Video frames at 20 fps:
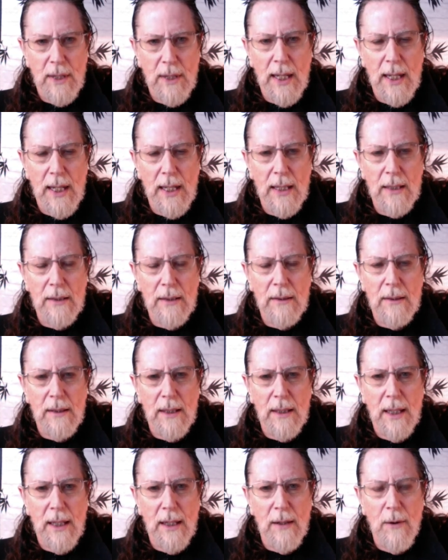and
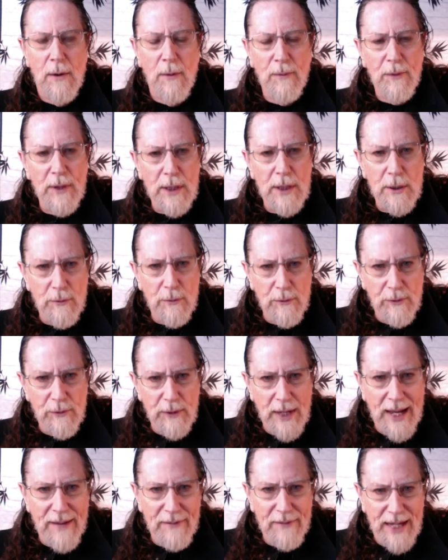hopefully you
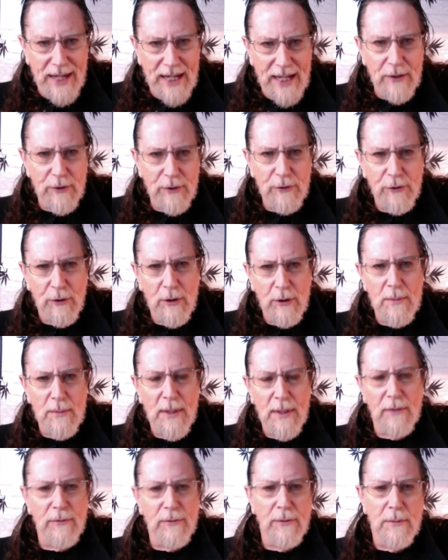have gained a certain
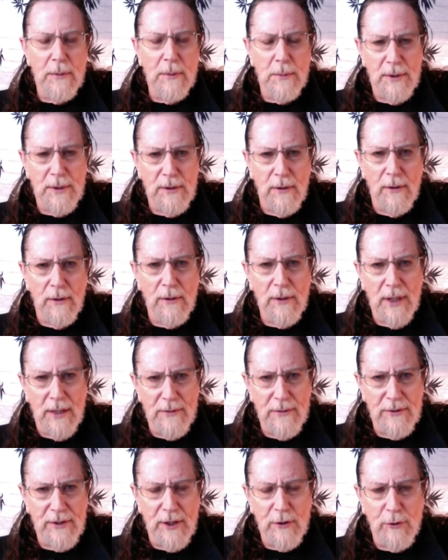amount from the material that I've
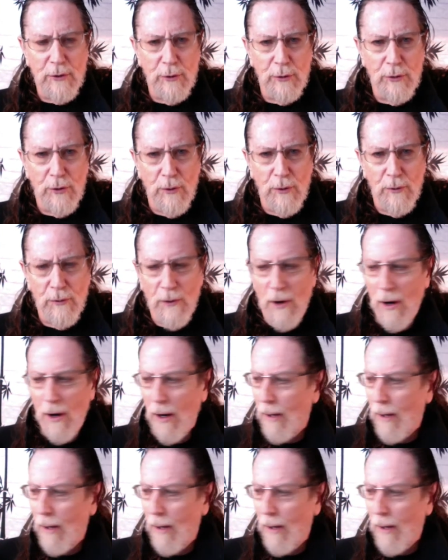sent you so far.